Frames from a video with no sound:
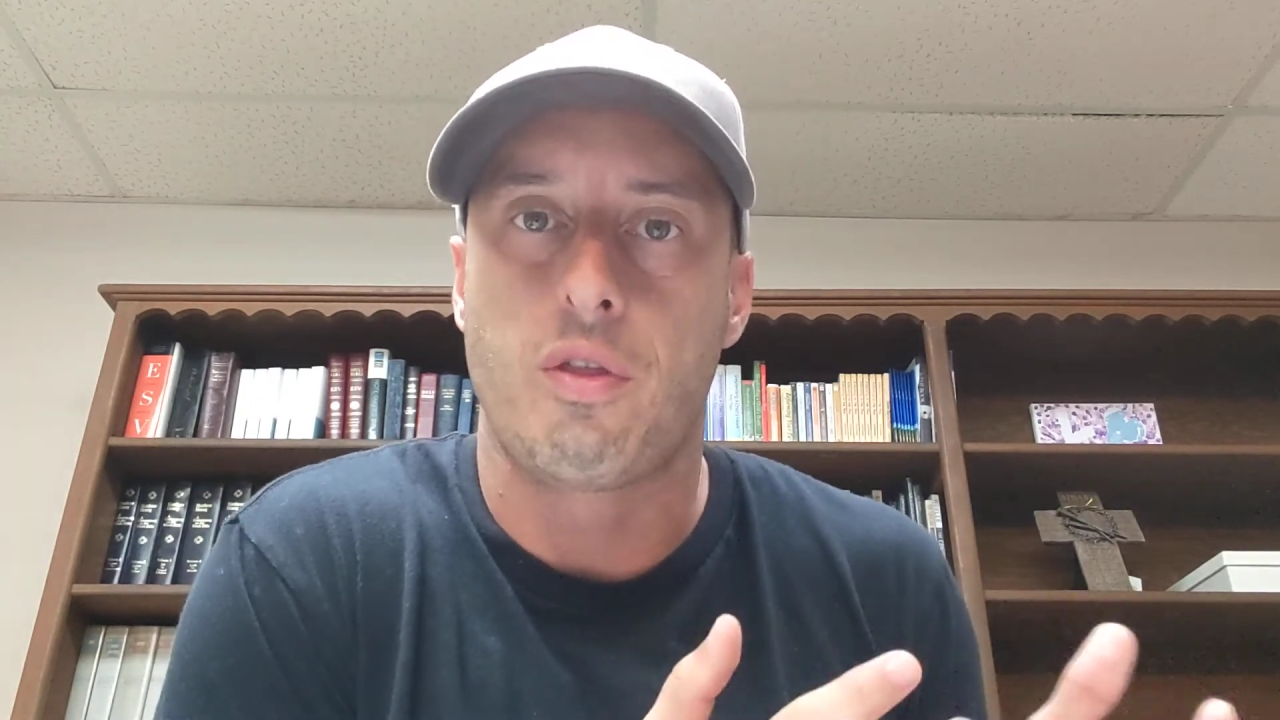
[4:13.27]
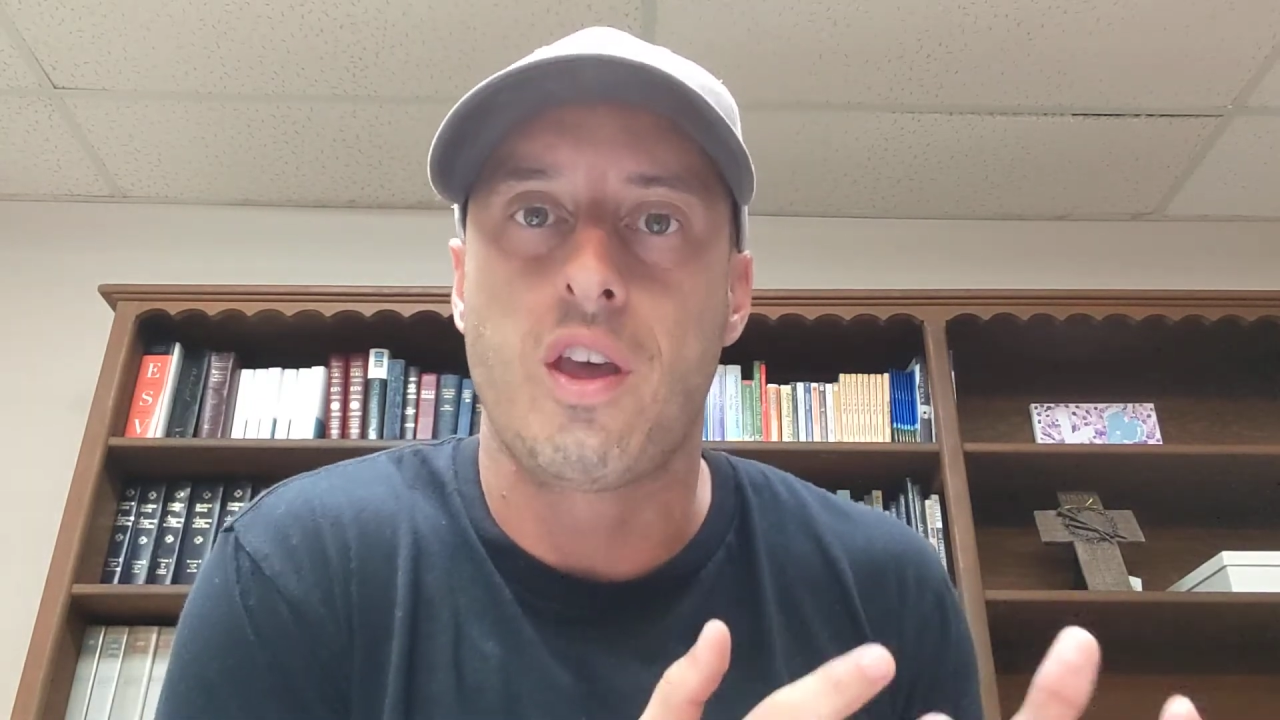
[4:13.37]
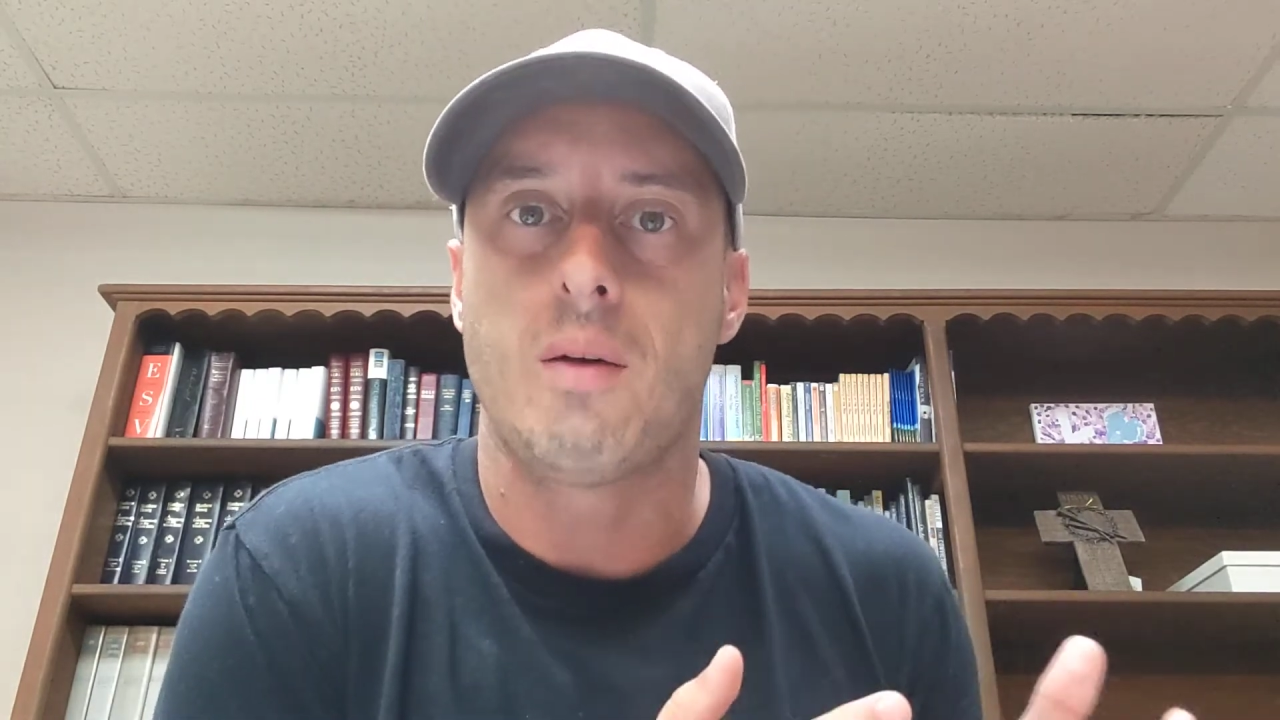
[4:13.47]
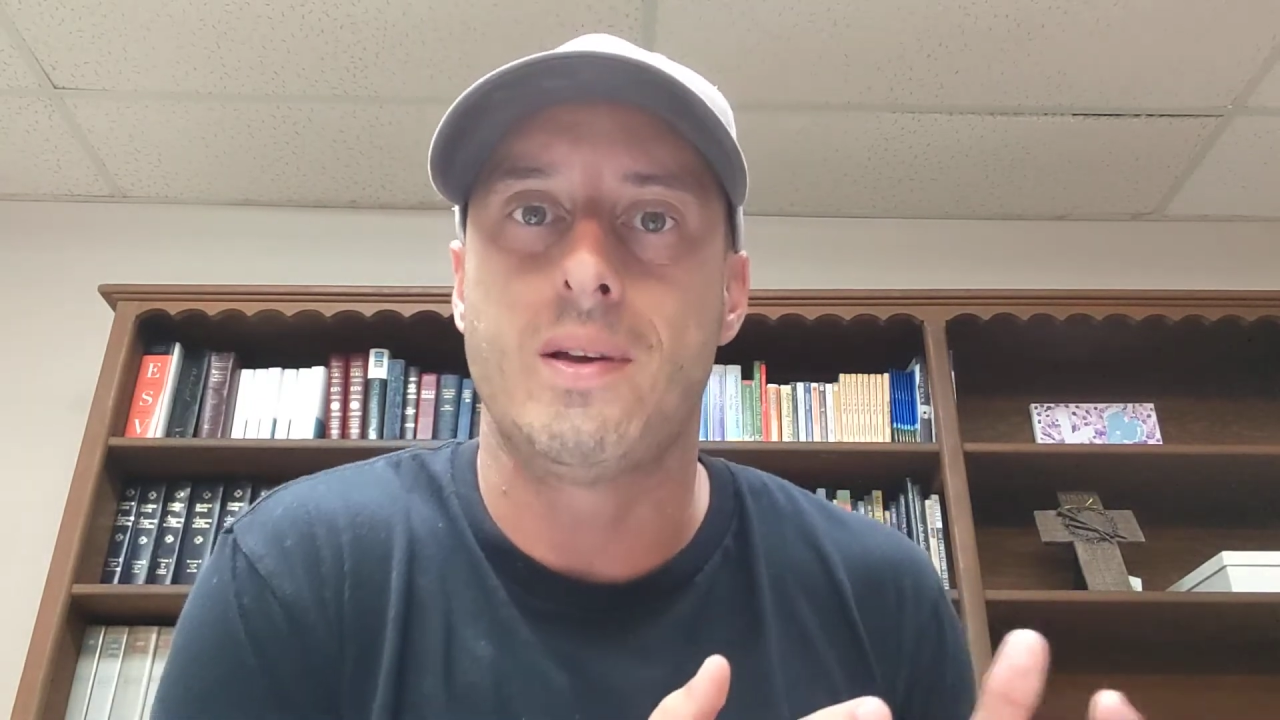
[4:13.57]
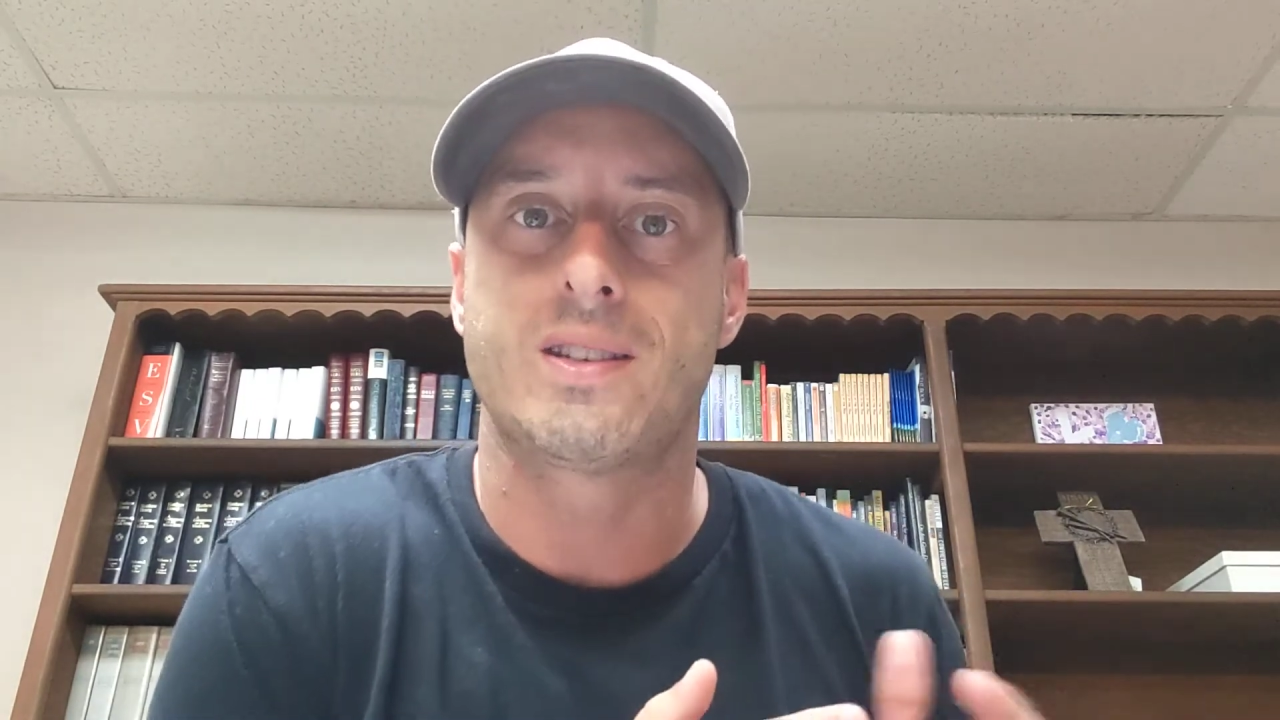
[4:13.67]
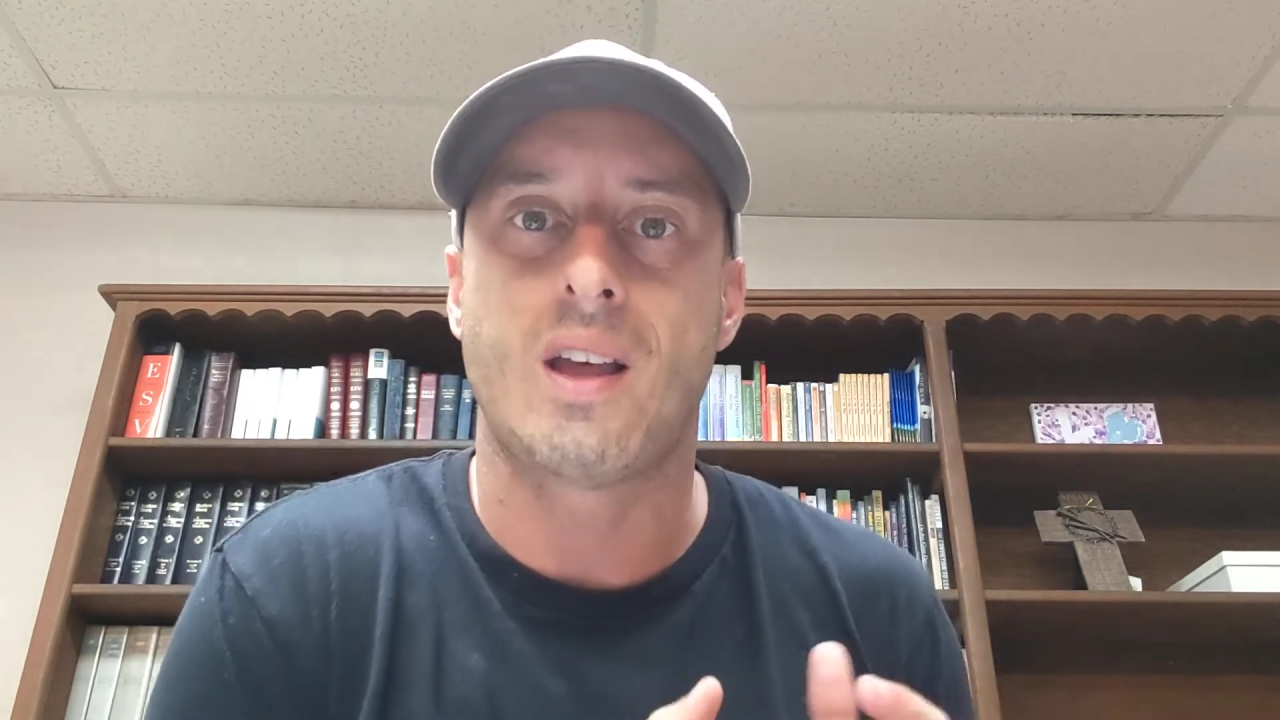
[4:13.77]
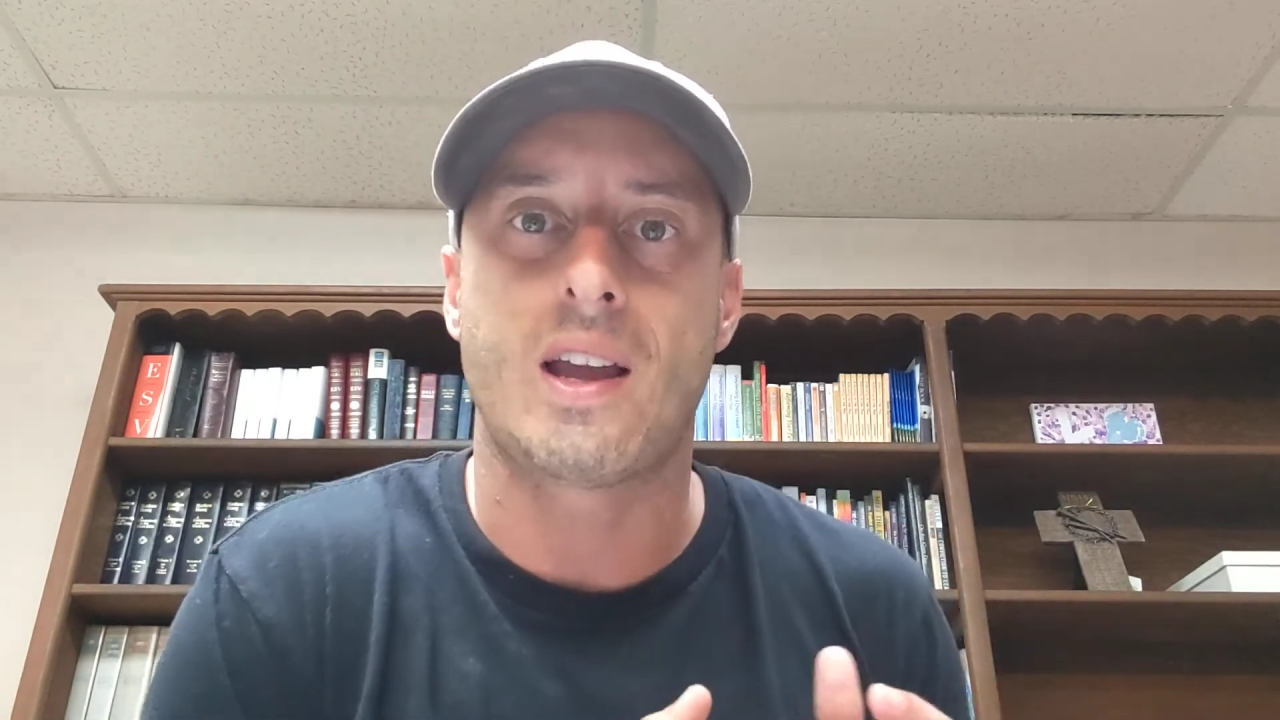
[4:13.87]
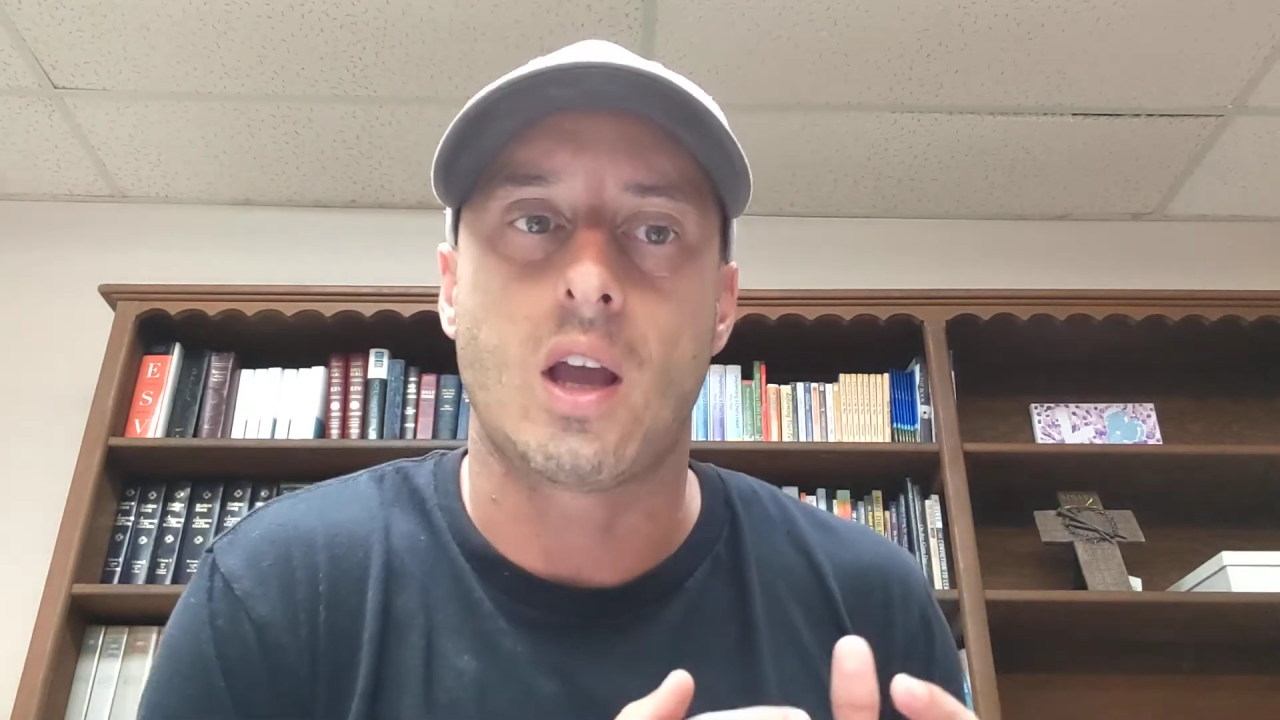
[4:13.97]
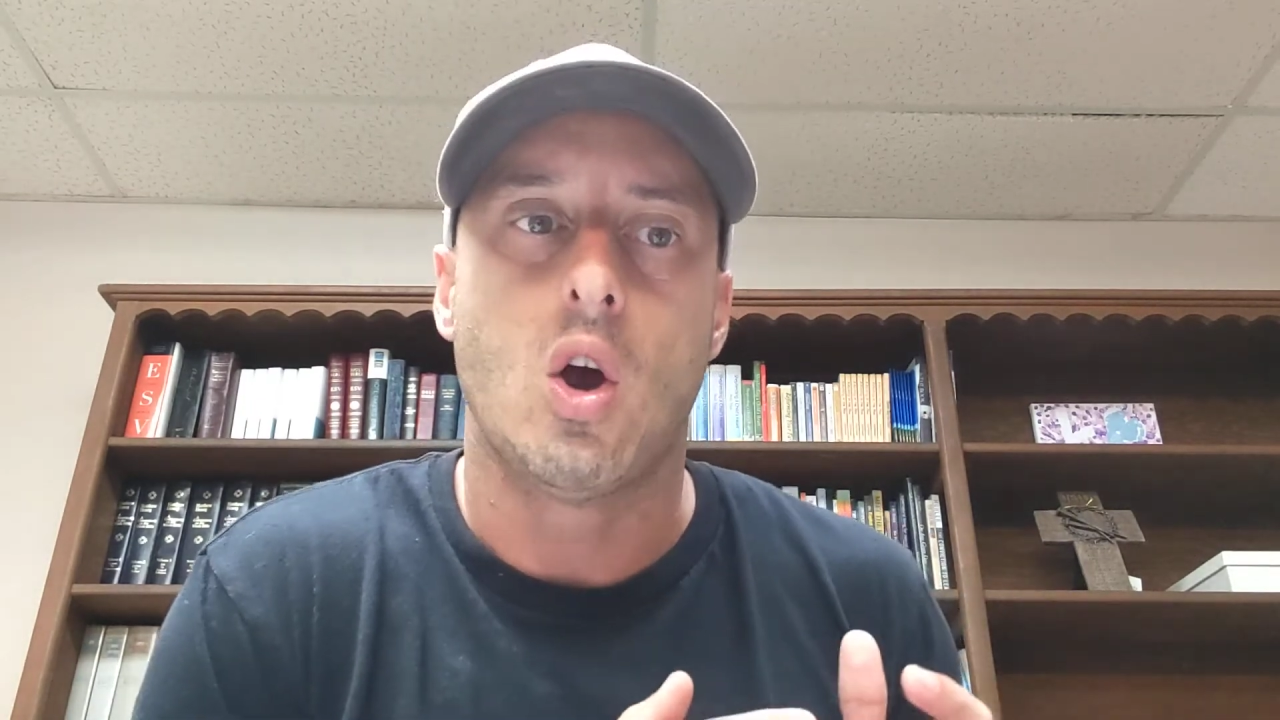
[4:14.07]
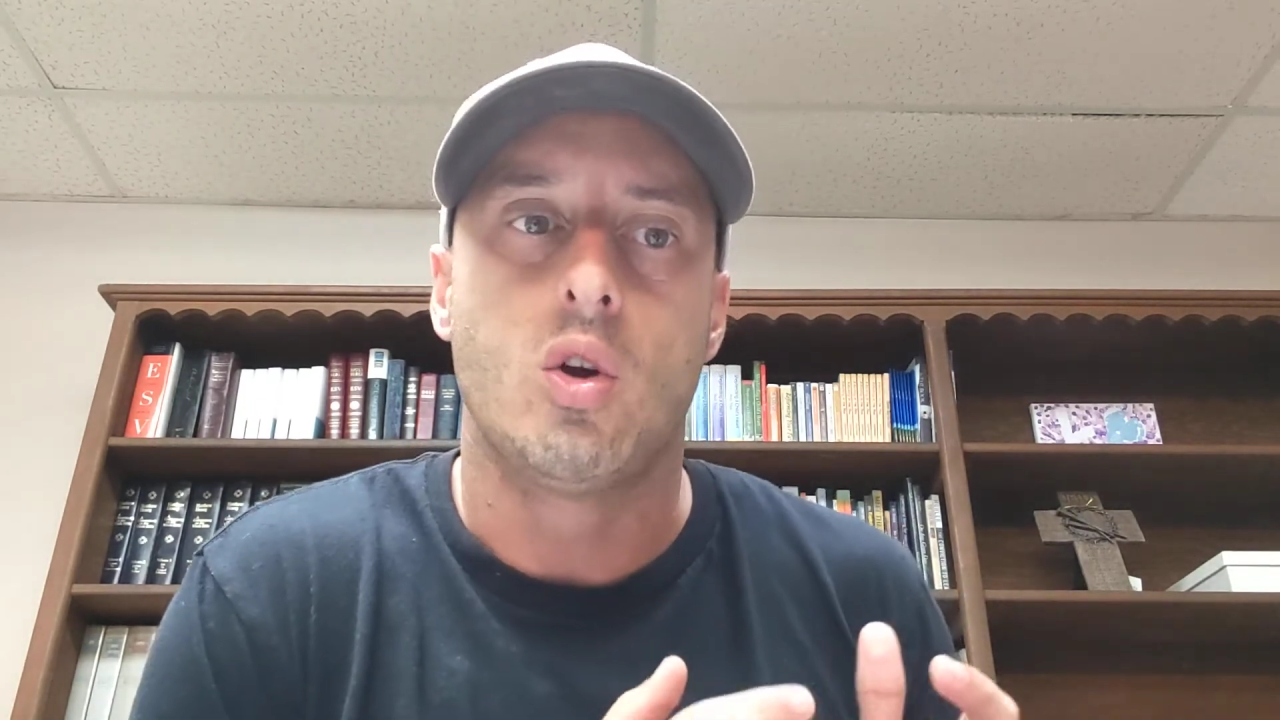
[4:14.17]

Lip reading: them, it's like,